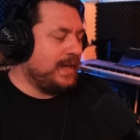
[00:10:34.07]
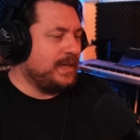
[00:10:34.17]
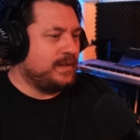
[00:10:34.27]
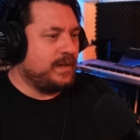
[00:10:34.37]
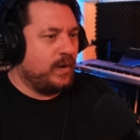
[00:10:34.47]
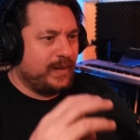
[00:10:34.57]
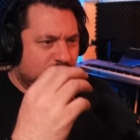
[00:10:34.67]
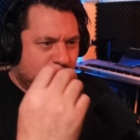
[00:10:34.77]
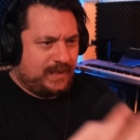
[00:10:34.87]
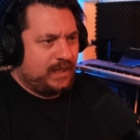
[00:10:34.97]
is you know an
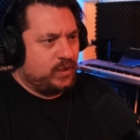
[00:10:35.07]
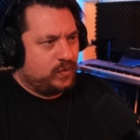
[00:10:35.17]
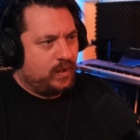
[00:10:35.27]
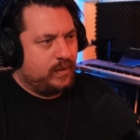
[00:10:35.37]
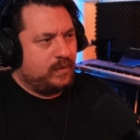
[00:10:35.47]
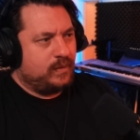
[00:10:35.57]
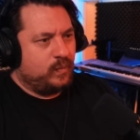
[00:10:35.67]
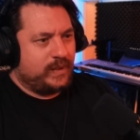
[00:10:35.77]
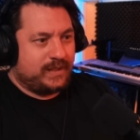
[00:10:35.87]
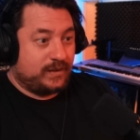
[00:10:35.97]
interesting intro
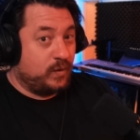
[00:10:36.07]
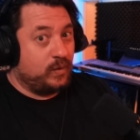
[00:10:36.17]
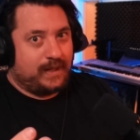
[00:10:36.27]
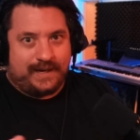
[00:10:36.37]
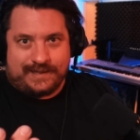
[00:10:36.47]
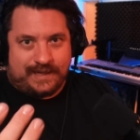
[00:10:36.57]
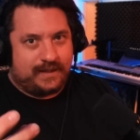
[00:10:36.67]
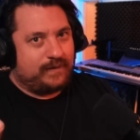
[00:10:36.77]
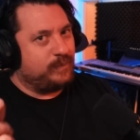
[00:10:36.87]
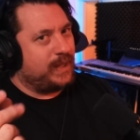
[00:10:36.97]
which is cool like i said
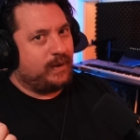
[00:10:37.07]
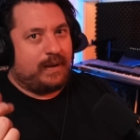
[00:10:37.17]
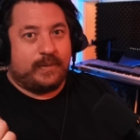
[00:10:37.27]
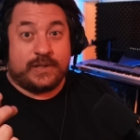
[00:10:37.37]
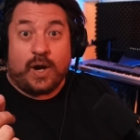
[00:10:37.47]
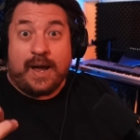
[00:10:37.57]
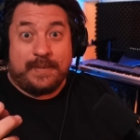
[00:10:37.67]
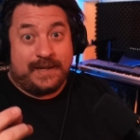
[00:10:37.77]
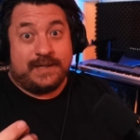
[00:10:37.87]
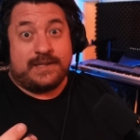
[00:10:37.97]
they play around with
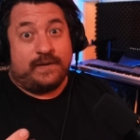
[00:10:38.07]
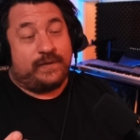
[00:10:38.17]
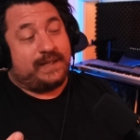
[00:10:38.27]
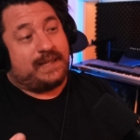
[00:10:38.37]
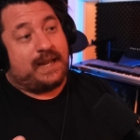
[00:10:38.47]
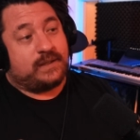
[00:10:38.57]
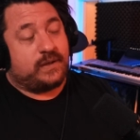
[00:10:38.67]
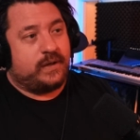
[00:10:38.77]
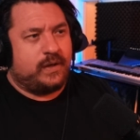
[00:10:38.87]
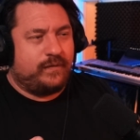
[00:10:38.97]
timing and stuff like that
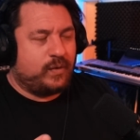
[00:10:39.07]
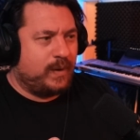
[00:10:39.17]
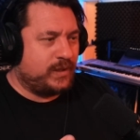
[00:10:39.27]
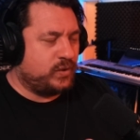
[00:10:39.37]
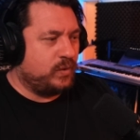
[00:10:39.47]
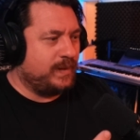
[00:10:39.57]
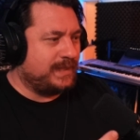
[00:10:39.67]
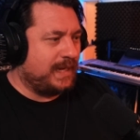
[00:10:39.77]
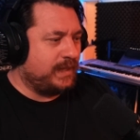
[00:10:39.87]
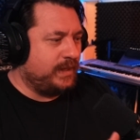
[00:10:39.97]
so you're never quite sure
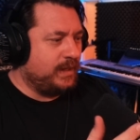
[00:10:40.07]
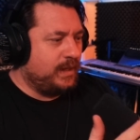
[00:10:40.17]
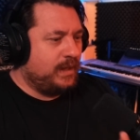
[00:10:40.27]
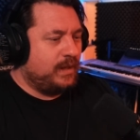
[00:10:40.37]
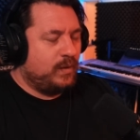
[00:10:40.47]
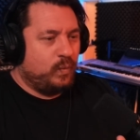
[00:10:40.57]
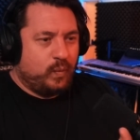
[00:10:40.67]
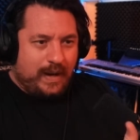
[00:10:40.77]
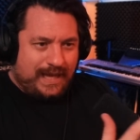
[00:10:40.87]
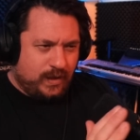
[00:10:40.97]
exactly
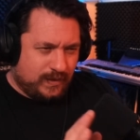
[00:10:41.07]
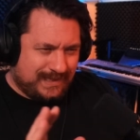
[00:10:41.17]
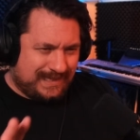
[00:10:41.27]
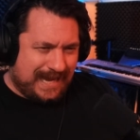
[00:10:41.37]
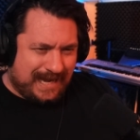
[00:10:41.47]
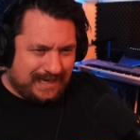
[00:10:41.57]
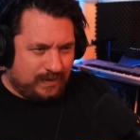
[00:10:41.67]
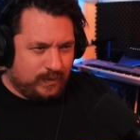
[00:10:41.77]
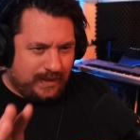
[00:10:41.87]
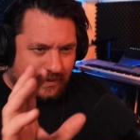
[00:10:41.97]
where you're
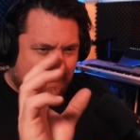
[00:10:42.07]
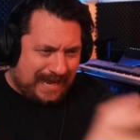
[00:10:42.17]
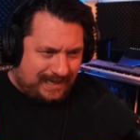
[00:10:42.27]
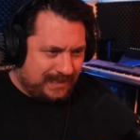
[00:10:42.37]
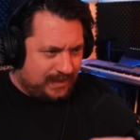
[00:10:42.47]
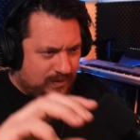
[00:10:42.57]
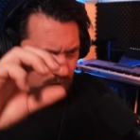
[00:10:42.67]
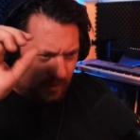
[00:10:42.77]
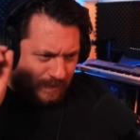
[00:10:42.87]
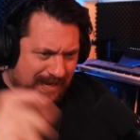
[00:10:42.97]
standing with those accents.
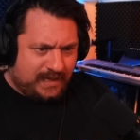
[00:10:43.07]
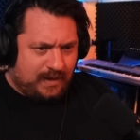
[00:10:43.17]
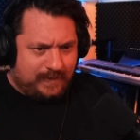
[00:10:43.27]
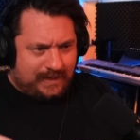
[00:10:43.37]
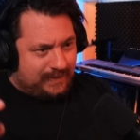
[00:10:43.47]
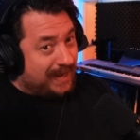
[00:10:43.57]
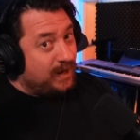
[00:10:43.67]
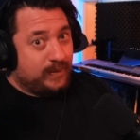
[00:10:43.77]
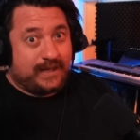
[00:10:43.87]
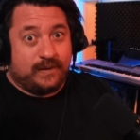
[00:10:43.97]
All the band coming in, they
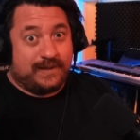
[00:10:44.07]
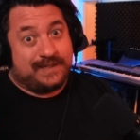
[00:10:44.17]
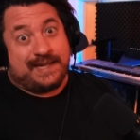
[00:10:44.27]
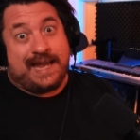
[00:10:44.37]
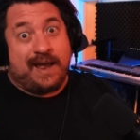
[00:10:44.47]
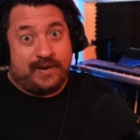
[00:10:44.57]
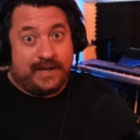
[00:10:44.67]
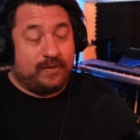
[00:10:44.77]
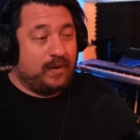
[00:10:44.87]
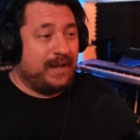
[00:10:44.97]
know what they're doing because they're
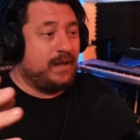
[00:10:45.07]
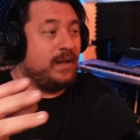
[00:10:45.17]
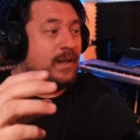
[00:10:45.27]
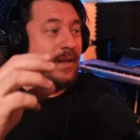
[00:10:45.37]
counting it, right?